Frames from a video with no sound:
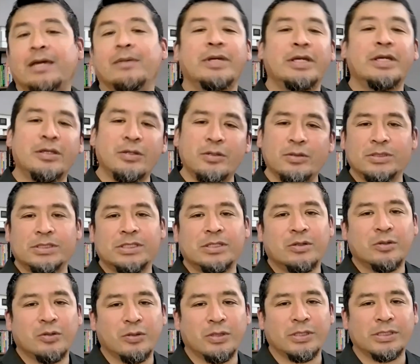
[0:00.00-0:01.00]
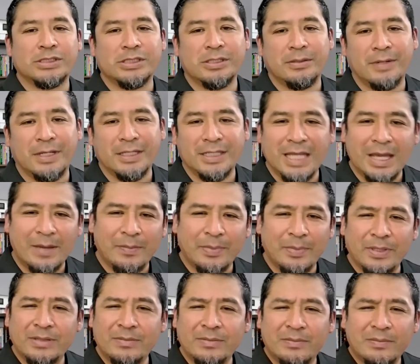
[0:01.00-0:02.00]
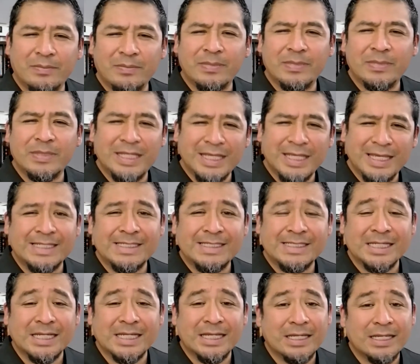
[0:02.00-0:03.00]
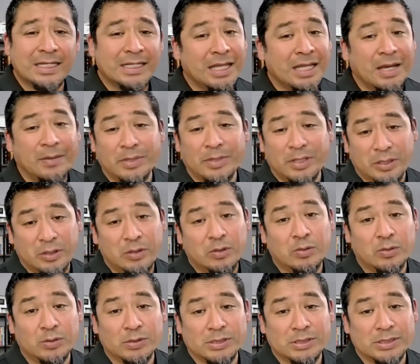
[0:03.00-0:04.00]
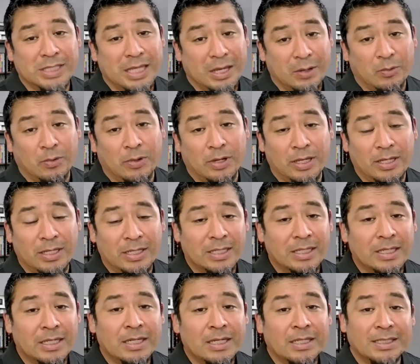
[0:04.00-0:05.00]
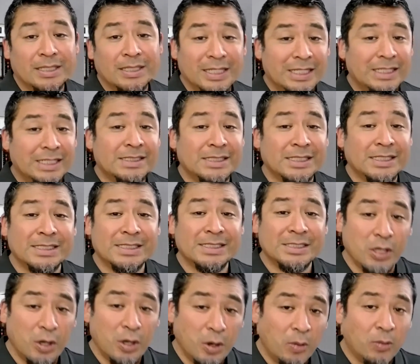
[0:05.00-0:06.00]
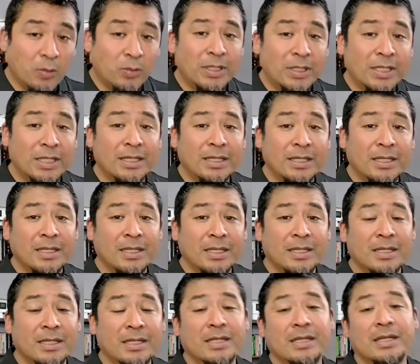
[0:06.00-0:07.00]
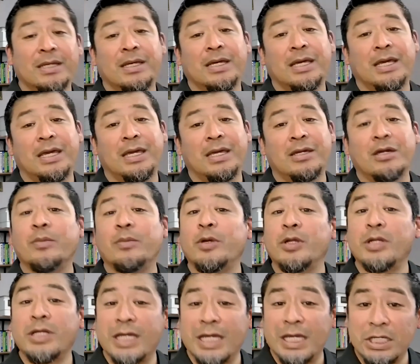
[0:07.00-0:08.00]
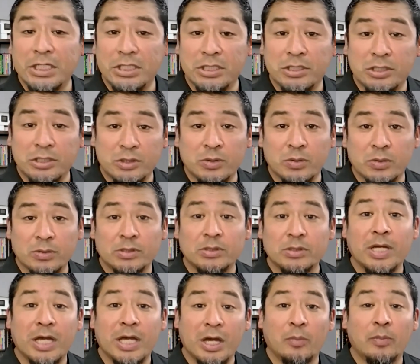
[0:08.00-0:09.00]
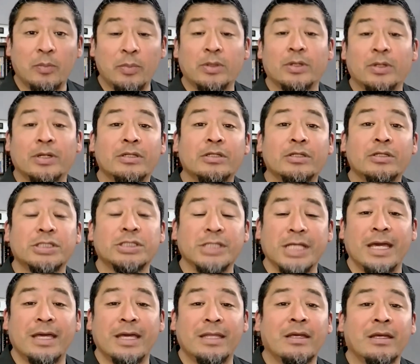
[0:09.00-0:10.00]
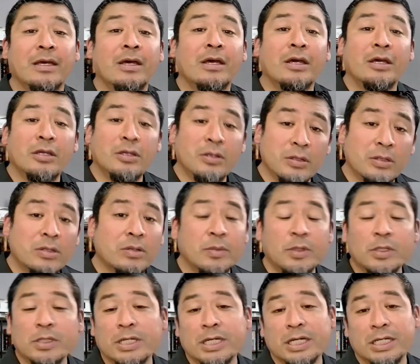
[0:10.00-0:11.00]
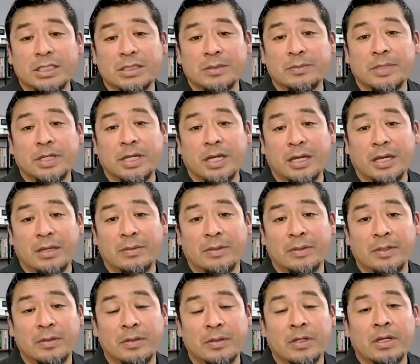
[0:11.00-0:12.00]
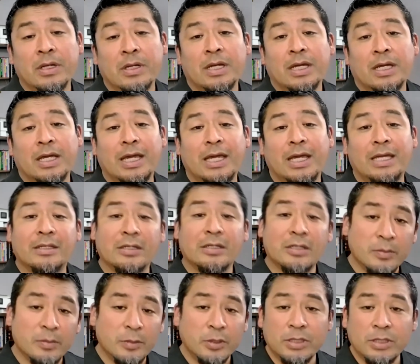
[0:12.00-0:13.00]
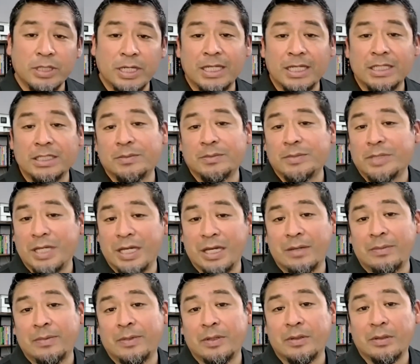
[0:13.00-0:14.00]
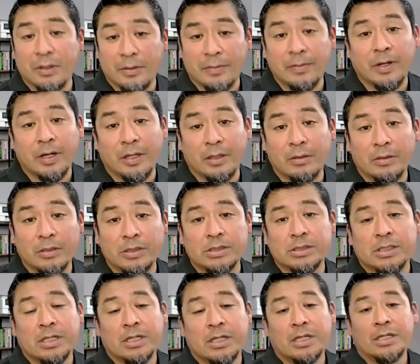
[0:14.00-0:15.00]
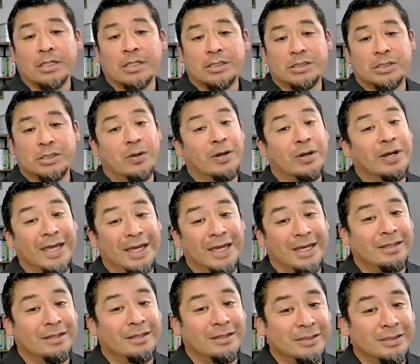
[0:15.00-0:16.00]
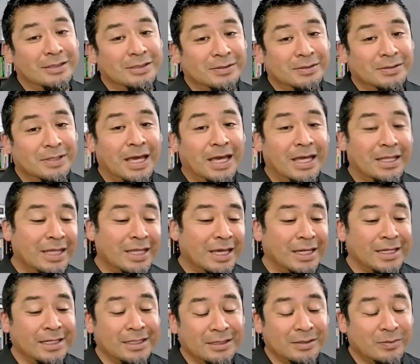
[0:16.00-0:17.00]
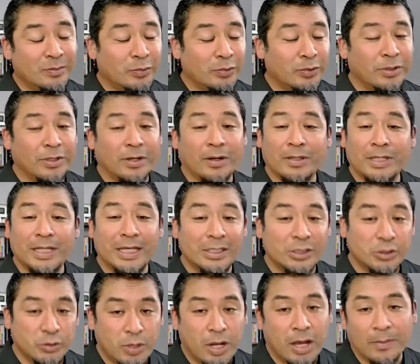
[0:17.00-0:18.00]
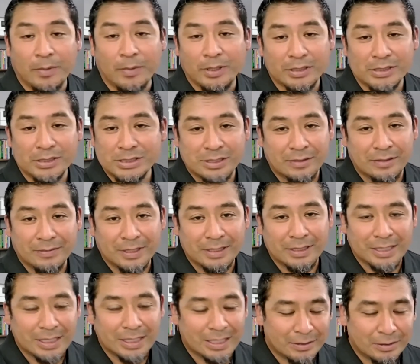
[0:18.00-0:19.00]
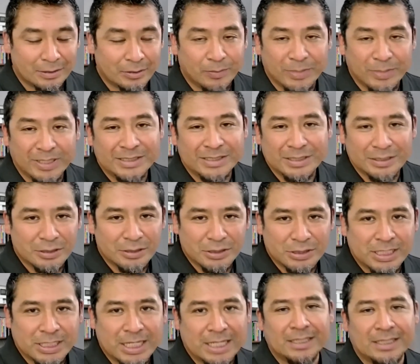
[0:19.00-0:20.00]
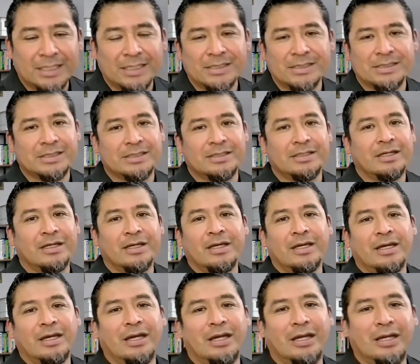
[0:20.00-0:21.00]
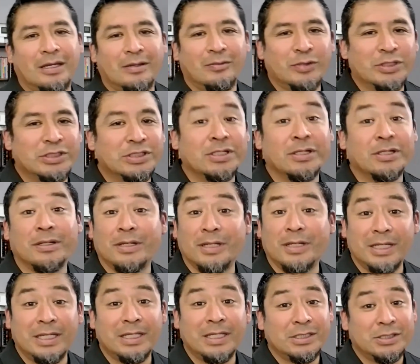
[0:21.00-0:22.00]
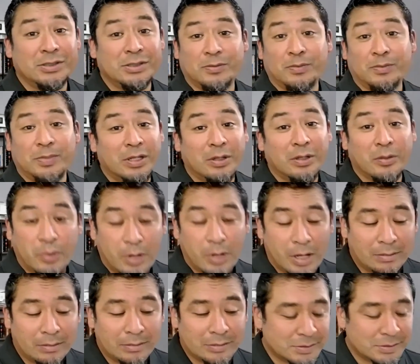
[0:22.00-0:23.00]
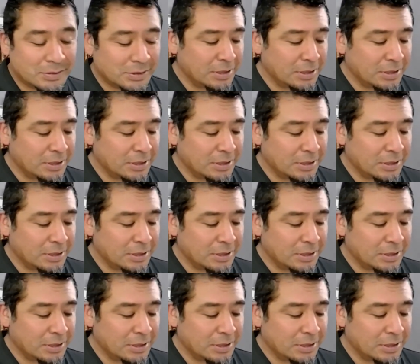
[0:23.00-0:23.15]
be used in court and stuff like that. But DISC cannot be used that way. DISC is only a communication tool to help you understand your communication behavior and the communication behavior of others. So again, so that can avoid all that drama and stuff like that, and the misunderstandings, and which could lead to bigger problems.